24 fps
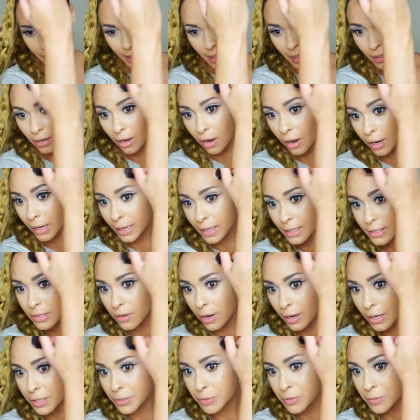see, in August
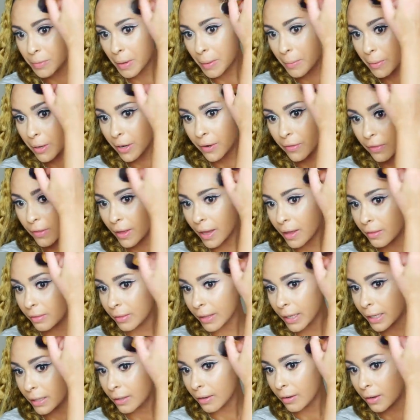was my birthday,
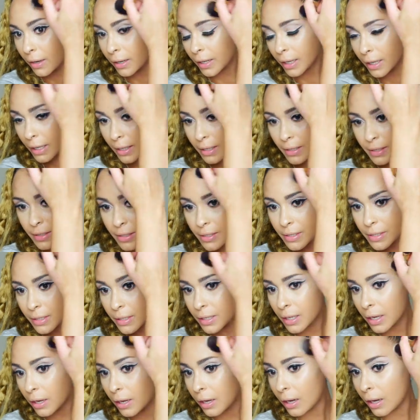late August.
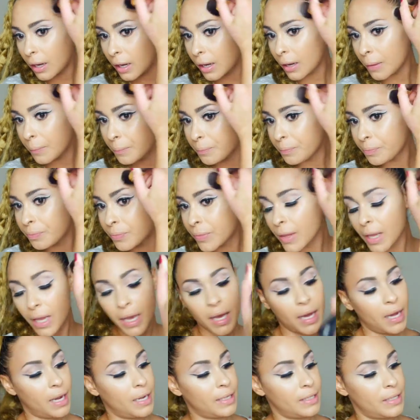I
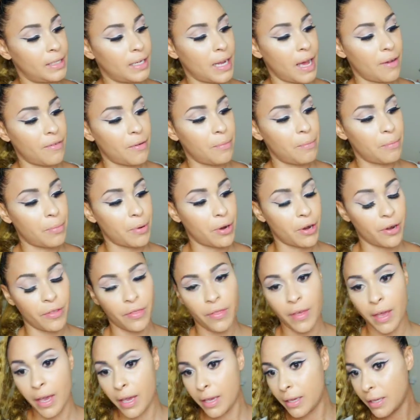did have a
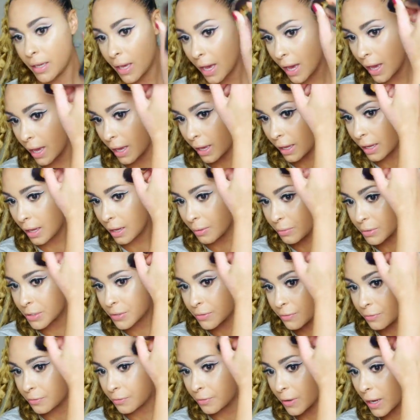birthday, yay, it was
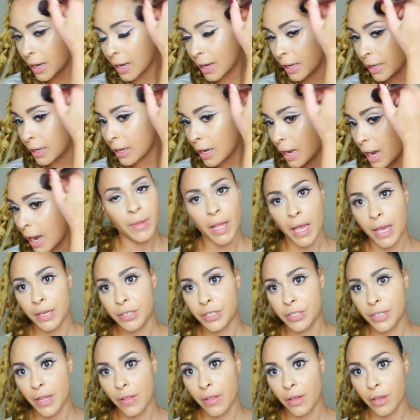fun. I just
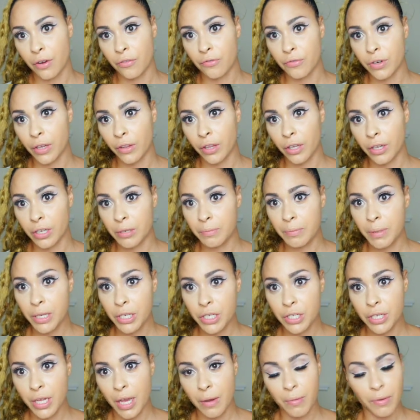had like a really good beach
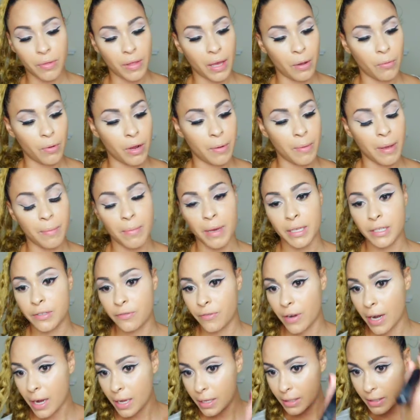day with like one of my best
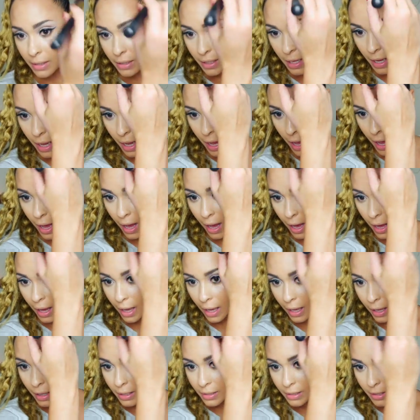friends,
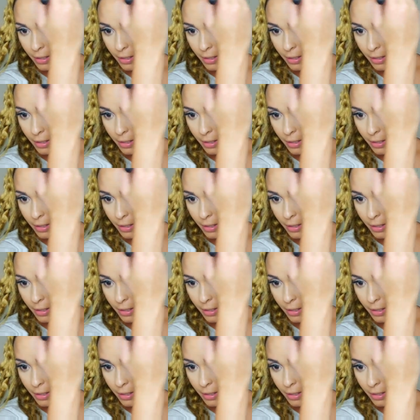and